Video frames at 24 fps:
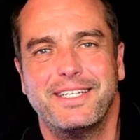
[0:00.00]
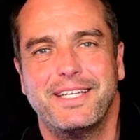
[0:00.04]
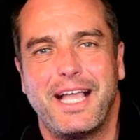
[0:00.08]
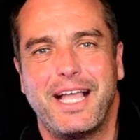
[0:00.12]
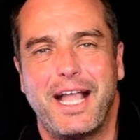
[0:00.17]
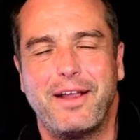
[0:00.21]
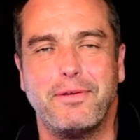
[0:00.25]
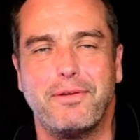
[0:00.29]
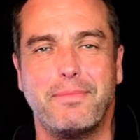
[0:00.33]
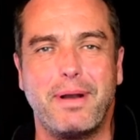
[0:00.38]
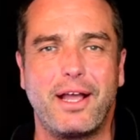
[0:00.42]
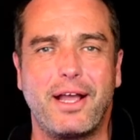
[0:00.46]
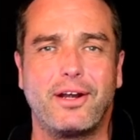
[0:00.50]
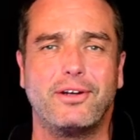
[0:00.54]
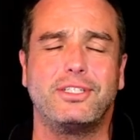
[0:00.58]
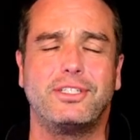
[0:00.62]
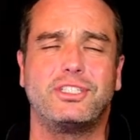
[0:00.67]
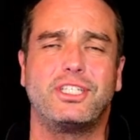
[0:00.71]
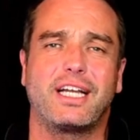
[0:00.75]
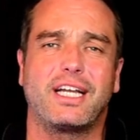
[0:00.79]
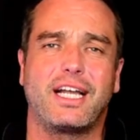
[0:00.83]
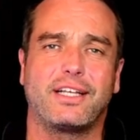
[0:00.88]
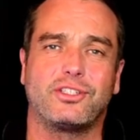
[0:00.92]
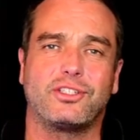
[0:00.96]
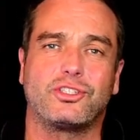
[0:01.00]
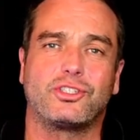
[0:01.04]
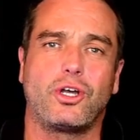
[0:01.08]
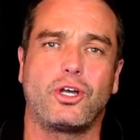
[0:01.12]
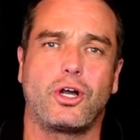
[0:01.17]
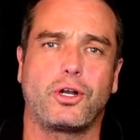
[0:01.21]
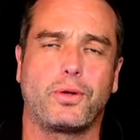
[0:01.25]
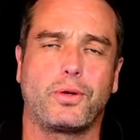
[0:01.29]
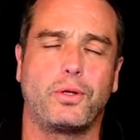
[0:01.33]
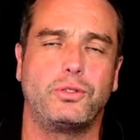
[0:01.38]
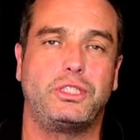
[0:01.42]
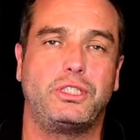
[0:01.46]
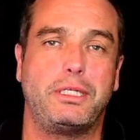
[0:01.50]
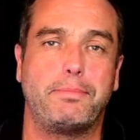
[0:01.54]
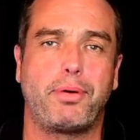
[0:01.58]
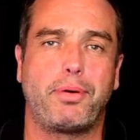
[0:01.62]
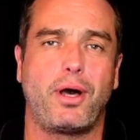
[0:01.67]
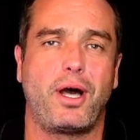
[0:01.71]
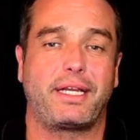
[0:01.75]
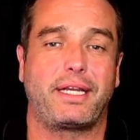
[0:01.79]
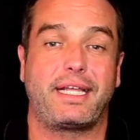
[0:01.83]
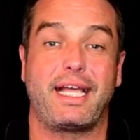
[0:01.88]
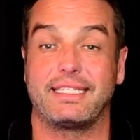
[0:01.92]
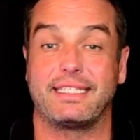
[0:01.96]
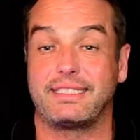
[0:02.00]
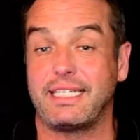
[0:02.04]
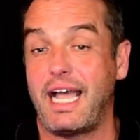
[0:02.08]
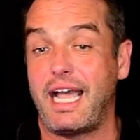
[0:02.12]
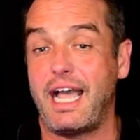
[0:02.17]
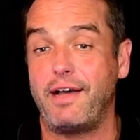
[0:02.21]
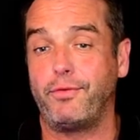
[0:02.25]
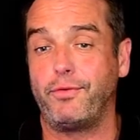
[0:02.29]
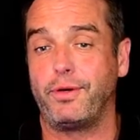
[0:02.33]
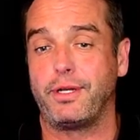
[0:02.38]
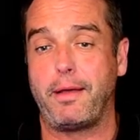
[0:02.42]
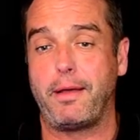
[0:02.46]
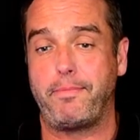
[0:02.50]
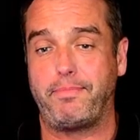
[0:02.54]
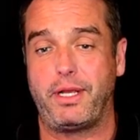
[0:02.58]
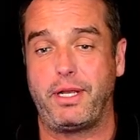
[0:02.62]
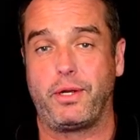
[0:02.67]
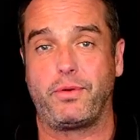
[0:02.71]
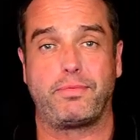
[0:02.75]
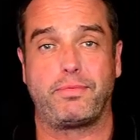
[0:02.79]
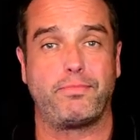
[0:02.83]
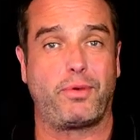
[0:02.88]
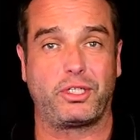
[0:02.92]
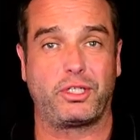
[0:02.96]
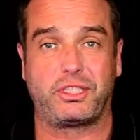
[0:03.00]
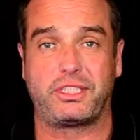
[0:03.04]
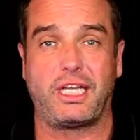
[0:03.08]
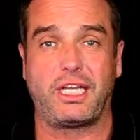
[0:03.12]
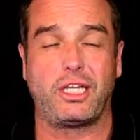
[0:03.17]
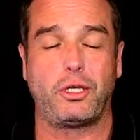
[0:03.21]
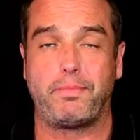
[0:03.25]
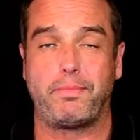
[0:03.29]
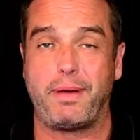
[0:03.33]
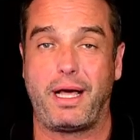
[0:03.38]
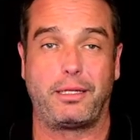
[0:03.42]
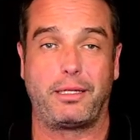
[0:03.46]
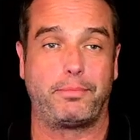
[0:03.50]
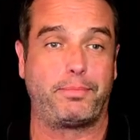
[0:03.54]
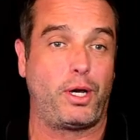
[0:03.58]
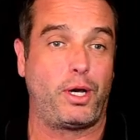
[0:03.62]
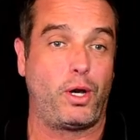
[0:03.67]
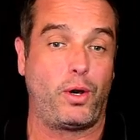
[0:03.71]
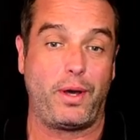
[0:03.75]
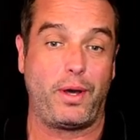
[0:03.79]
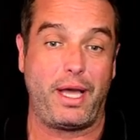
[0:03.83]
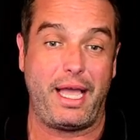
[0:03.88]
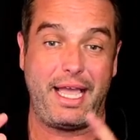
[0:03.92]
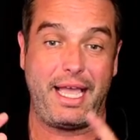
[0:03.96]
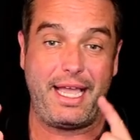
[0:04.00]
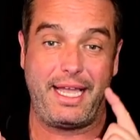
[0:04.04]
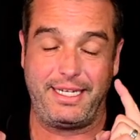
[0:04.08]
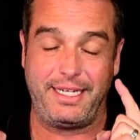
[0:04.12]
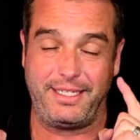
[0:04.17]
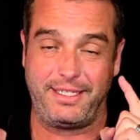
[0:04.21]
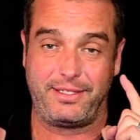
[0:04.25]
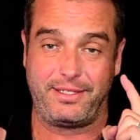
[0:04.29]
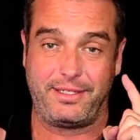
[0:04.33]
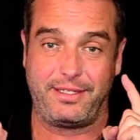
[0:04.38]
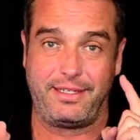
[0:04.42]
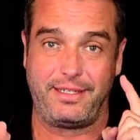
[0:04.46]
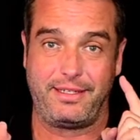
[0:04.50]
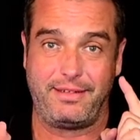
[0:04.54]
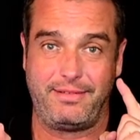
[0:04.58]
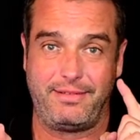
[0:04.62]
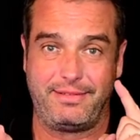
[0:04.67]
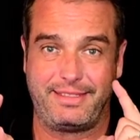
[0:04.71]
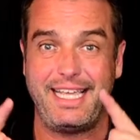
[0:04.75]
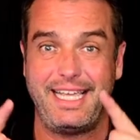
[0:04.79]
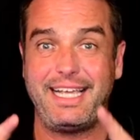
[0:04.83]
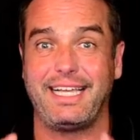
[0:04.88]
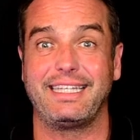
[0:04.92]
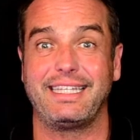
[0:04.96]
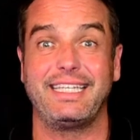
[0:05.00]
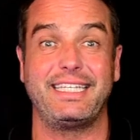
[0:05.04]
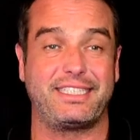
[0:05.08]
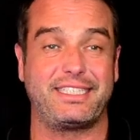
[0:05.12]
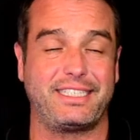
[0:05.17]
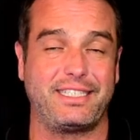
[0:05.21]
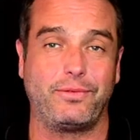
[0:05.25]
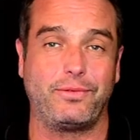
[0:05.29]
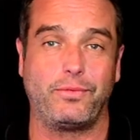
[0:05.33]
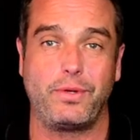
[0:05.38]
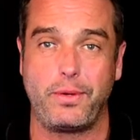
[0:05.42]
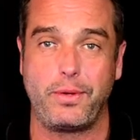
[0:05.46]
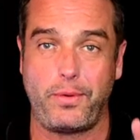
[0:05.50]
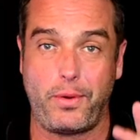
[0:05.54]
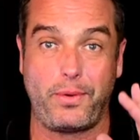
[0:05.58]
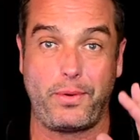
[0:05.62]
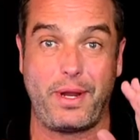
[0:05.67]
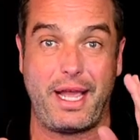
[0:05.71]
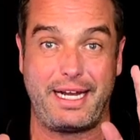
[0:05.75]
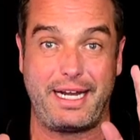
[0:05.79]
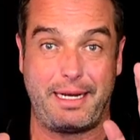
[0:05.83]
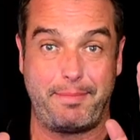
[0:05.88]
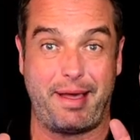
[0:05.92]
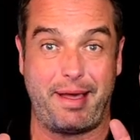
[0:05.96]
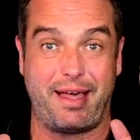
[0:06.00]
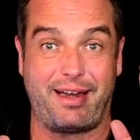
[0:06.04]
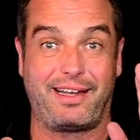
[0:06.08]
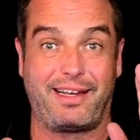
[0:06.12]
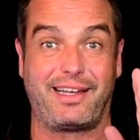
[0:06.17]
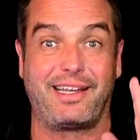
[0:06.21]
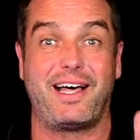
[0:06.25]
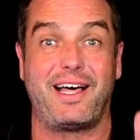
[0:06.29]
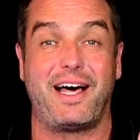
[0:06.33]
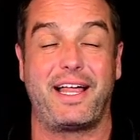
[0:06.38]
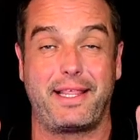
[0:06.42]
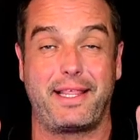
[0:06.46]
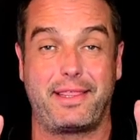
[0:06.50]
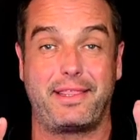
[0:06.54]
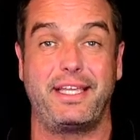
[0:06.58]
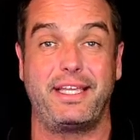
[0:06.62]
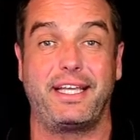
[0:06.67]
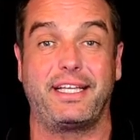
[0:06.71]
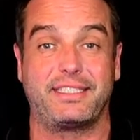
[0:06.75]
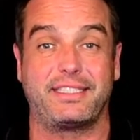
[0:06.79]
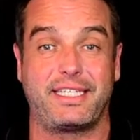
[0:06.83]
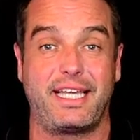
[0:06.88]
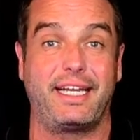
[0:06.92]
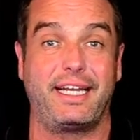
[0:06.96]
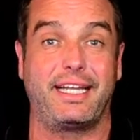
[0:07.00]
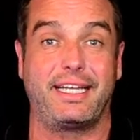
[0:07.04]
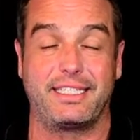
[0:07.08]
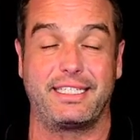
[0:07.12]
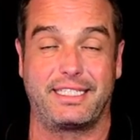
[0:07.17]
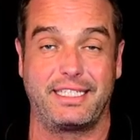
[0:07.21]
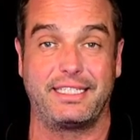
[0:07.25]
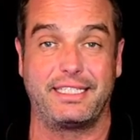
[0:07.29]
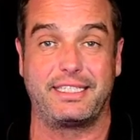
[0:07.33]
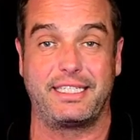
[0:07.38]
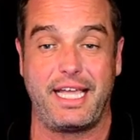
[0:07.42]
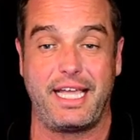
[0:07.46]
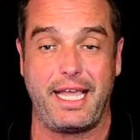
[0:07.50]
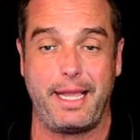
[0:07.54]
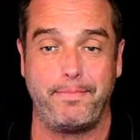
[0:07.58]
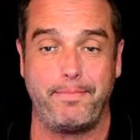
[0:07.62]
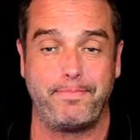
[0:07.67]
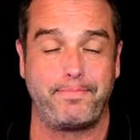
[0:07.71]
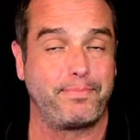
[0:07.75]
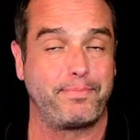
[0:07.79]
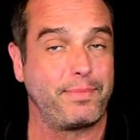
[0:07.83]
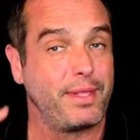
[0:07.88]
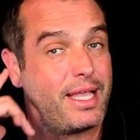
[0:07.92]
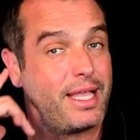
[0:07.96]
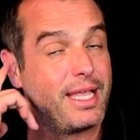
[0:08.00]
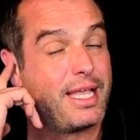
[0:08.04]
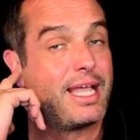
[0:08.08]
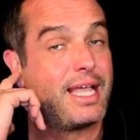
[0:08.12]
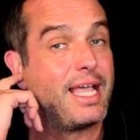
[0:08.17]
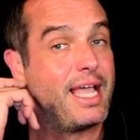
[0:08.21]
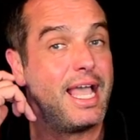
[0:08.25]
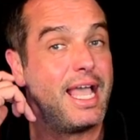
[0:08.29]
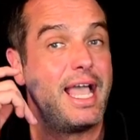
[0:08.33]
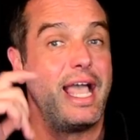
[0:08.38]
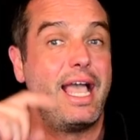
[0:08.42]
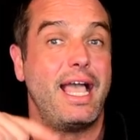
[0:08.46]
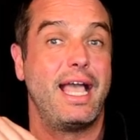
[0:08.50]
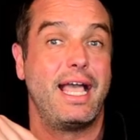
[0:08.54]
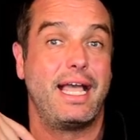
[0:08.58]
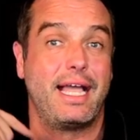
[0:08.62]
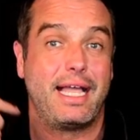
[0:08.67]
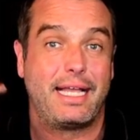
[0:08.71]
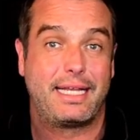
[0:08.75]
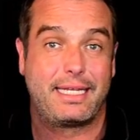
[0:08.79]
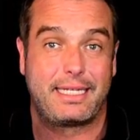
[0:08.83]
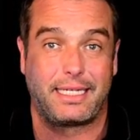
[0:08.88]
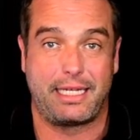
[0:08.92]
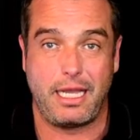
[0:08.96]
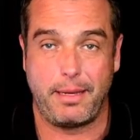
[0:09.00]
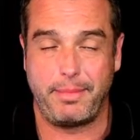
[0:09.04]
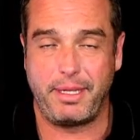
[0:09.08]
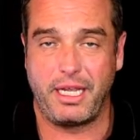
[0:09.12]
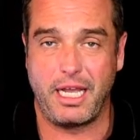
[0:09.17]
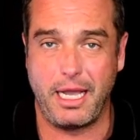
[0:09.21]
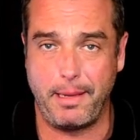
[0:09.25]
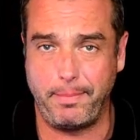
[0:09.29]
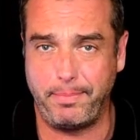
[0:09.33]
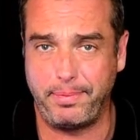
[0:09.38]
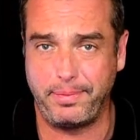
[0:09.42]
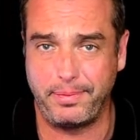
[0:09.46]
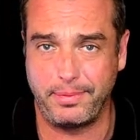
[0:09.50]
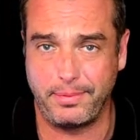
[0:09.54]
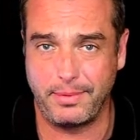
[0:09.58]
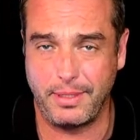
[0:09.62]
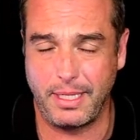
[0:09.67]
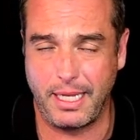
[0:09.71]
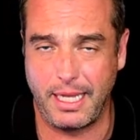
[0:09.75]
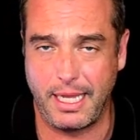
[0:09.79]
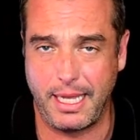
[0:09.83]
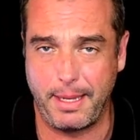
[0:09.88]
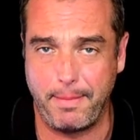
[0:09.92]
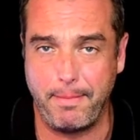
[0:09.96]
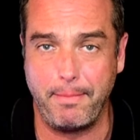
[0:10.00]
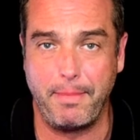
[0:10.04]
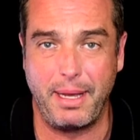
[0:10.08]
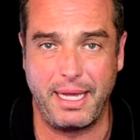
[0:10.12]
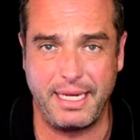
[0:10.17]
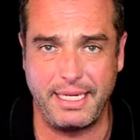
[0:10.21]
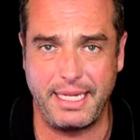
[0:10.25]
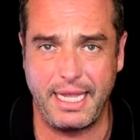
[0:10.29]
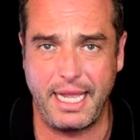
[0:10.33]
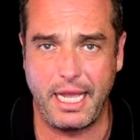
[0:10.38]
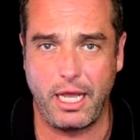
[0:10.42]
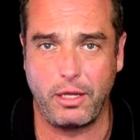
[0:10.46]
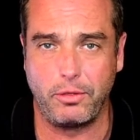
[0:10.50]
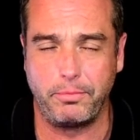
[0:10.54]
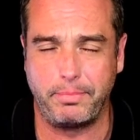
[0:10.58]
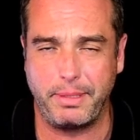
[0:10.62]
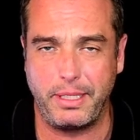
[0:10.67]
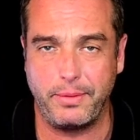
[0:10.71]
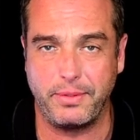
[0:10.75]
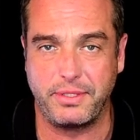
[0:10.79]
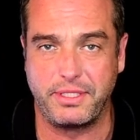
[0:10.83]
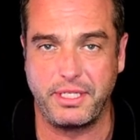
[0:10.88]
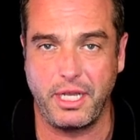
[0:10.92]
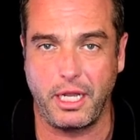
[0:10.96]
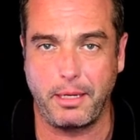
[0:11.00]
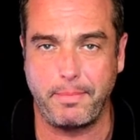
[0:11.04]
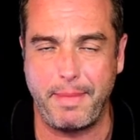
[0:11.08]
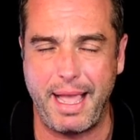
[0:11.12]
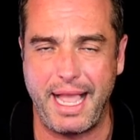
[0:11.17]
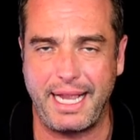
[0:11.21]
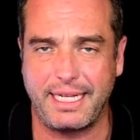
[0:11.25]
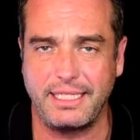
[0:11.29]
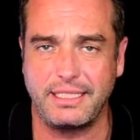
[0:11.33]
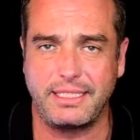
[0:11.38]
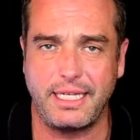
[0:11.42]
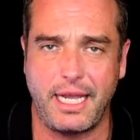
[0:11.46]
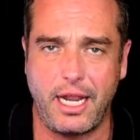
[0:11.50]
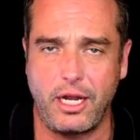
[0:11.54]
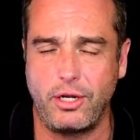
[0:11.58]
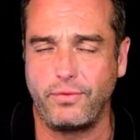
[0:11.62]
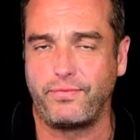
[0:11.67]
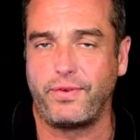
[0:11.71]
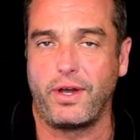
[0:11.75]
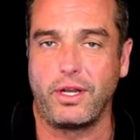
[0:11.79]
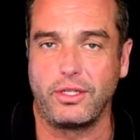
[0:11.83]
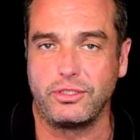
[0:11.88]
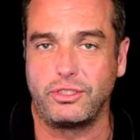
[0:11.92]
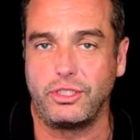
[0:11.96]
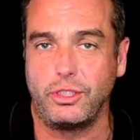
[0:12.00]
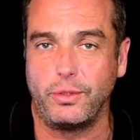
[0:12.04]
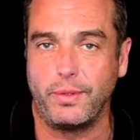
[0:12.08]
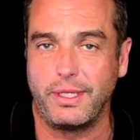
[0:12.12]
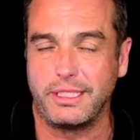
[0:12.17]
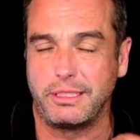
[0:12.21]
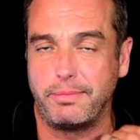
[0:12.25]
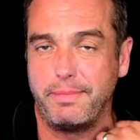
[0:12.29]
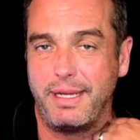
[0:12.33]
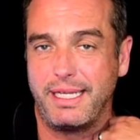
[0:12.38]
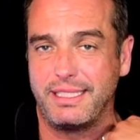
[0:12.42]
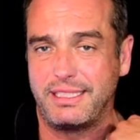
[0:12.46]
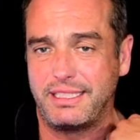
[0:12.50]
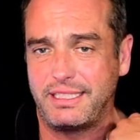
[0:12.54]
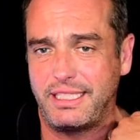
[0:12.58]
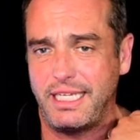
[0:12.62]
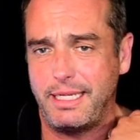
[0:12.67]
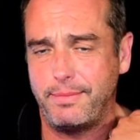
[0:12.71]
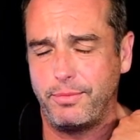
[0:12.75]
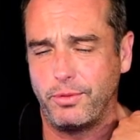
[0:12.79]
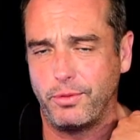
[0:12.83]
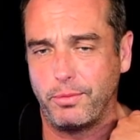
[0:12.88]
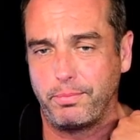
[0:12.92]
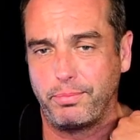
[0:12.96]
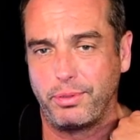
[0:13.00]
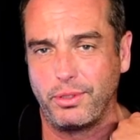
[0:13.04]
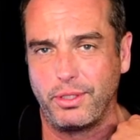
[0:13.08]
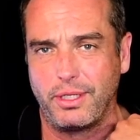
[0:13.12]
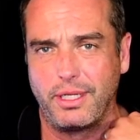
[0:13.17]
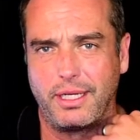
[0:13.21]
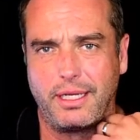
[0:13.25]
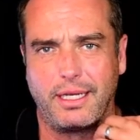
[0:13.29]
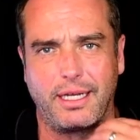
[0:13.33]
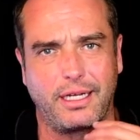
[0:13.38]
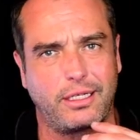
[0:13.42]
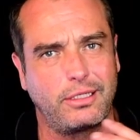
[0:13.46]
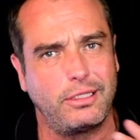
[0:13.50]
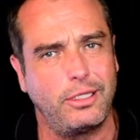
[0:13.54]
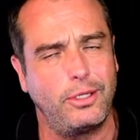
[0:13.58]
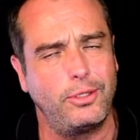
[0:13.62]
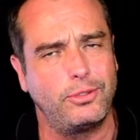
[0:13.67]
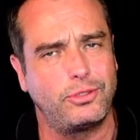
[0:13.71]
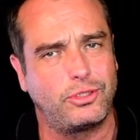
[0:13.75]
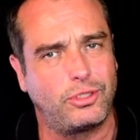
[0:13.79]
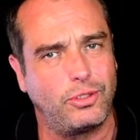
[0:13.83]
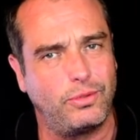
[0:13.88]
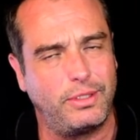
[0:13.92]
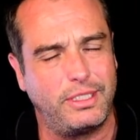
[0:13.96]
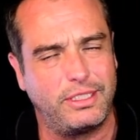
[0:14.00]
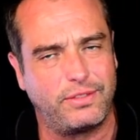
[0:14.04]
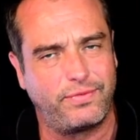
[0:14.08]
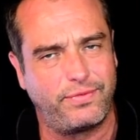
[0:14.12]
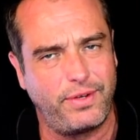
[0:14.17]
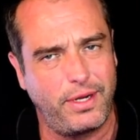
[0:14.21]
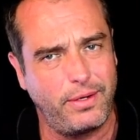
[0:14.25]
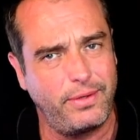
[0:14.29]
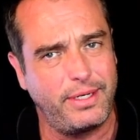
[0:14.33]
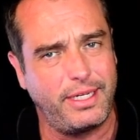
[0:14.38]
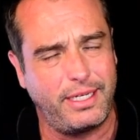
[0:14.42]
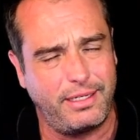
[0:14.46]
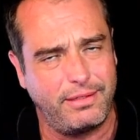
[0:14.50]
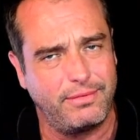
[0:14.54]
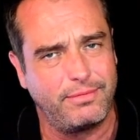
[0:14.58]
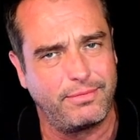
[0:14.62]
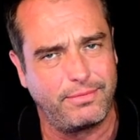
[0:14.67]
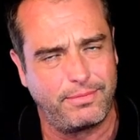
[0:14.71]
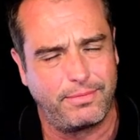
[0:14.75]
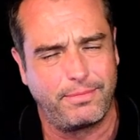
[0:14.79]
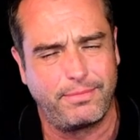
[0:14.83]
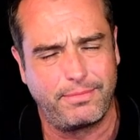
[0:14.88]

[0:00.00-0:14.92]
reminder to check out the Soccer OG podcast. I have one up there with Marcelo Balboa, and take a listen. We were right about a lot of things heading into this game. Coming up Monday, I'll be with Doug McIntyre, who follows the USMNT team. We'll put a close to these very,